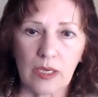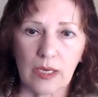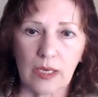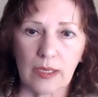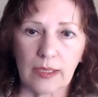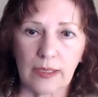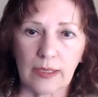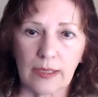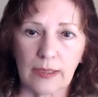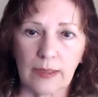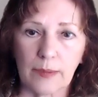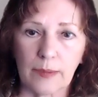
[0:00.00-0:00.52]

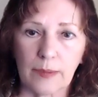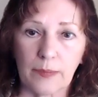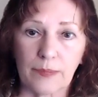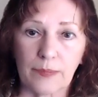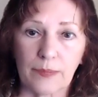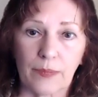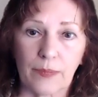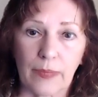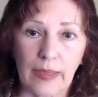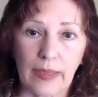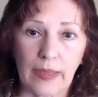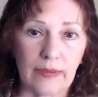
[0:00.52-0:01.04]

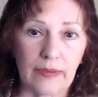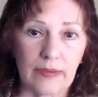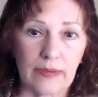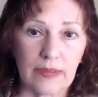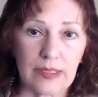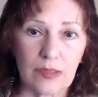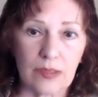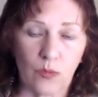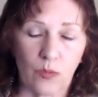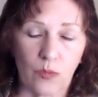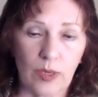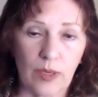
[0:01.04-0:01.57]
And
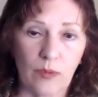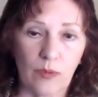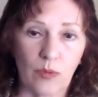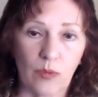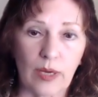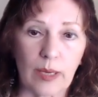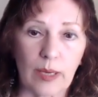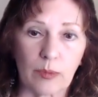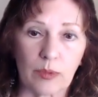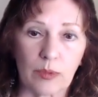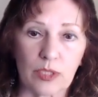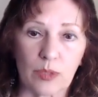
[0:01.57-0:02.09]
we were
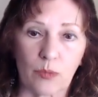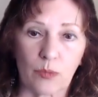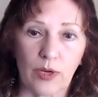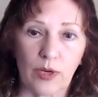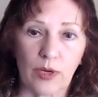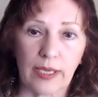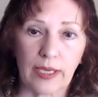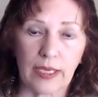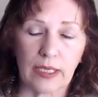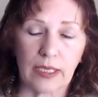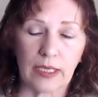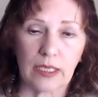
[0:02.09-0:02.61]
able to
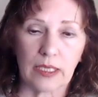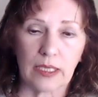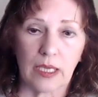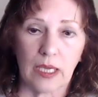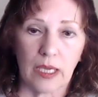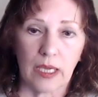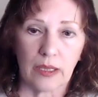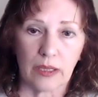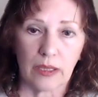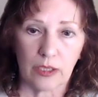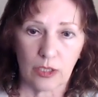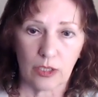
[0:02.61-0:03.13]
bring in
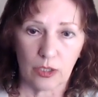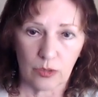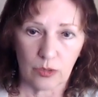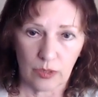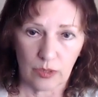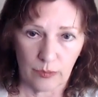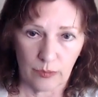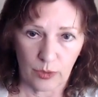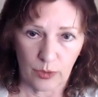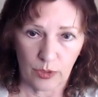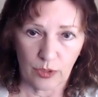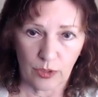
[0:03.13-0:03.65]
the
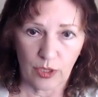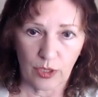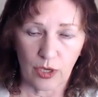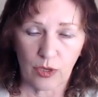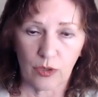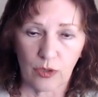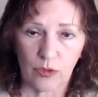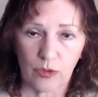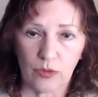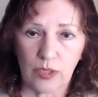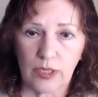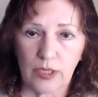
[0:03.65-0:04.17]
Nuremberg
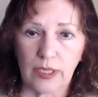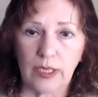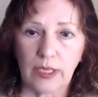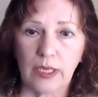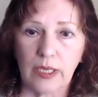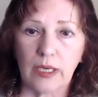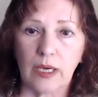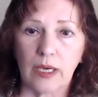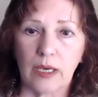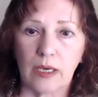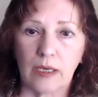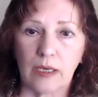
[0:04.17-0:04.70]
Code
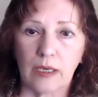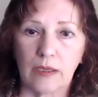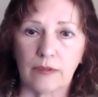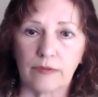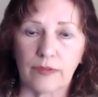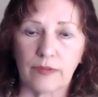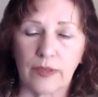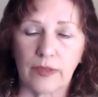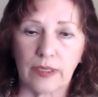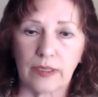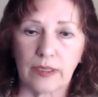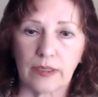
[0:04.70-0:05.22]

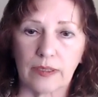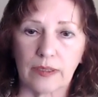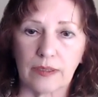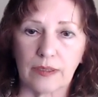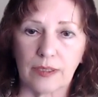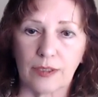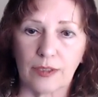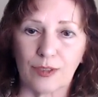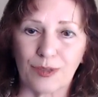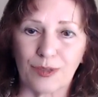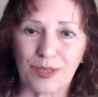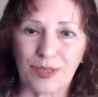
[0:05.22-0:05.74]
of,
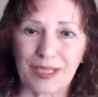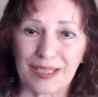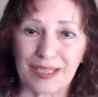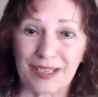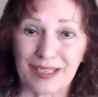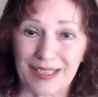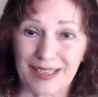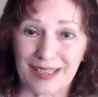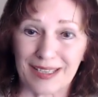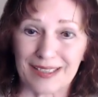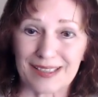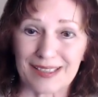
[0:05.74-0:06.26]

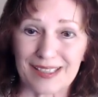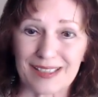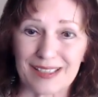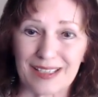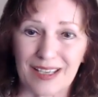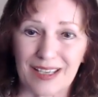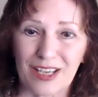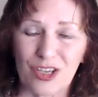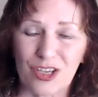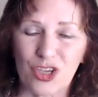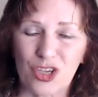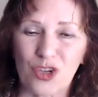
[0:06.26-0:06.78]
against
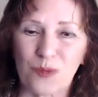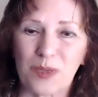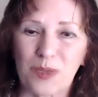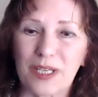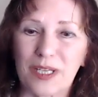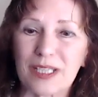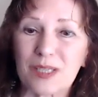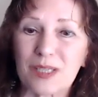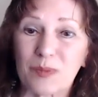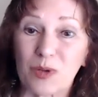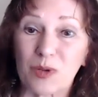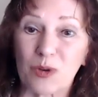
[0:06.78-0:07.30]
human
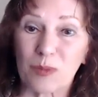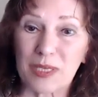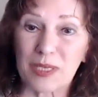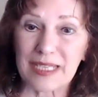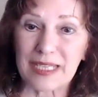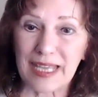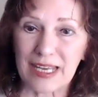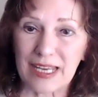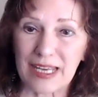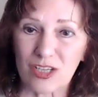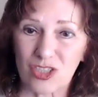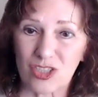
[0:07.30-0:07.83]

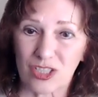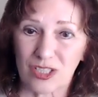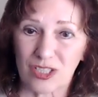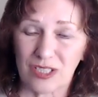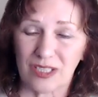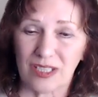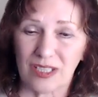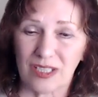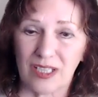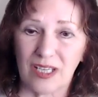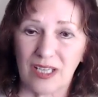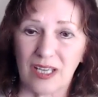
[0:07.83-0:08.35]
experimentation,
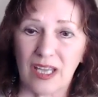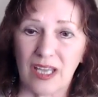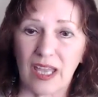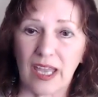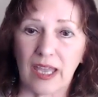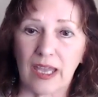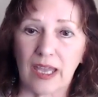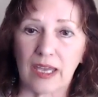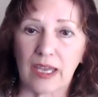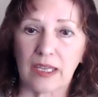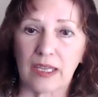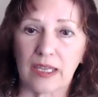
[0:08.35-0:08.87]

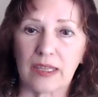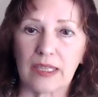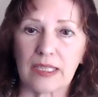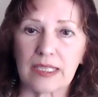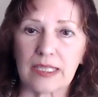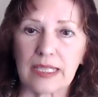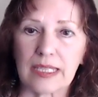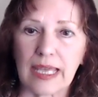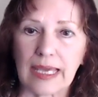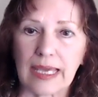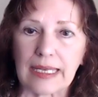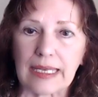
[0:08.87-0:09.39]
and
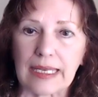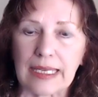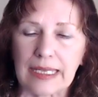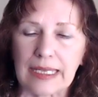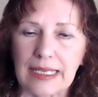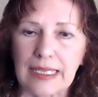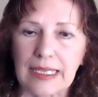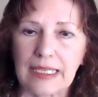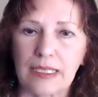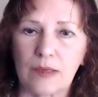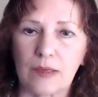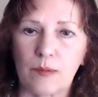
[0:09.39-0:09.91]
that
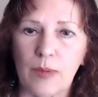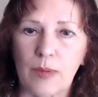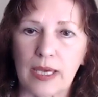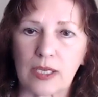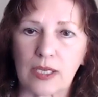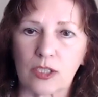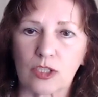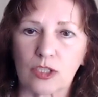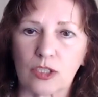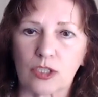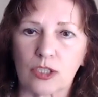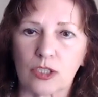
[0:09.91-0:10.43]
any
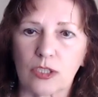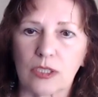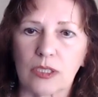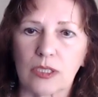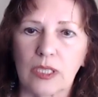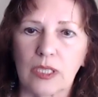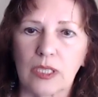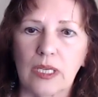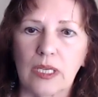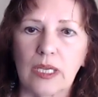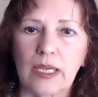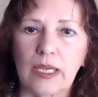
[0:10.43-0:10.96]
medical
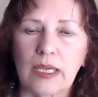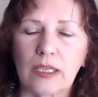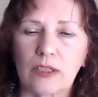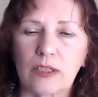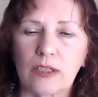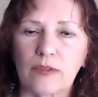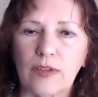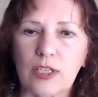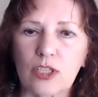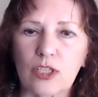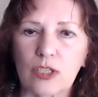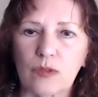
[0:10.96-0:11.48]

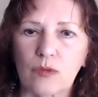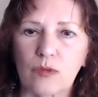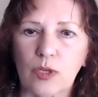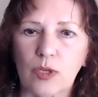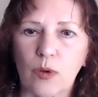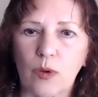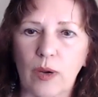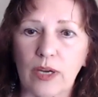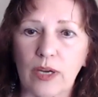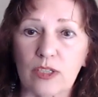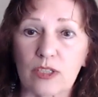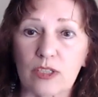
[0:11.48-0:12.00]
intervention
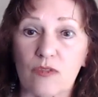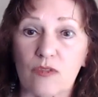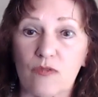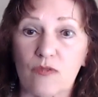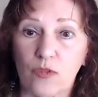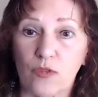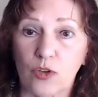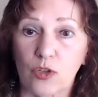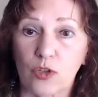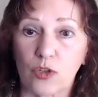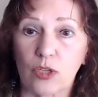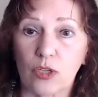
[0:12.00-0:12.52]
requires
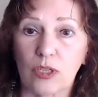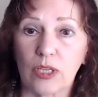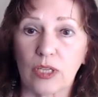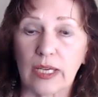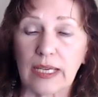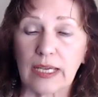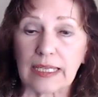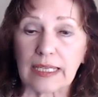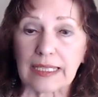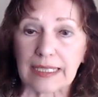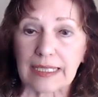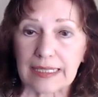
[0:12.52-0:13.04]

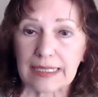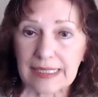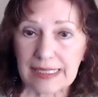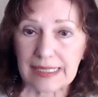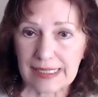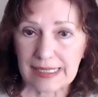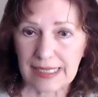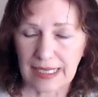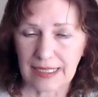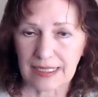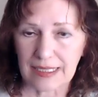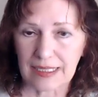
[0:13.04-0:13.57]
full
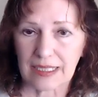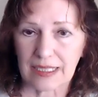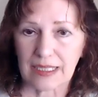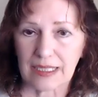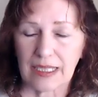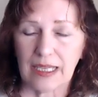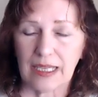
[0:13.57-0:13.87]
consent.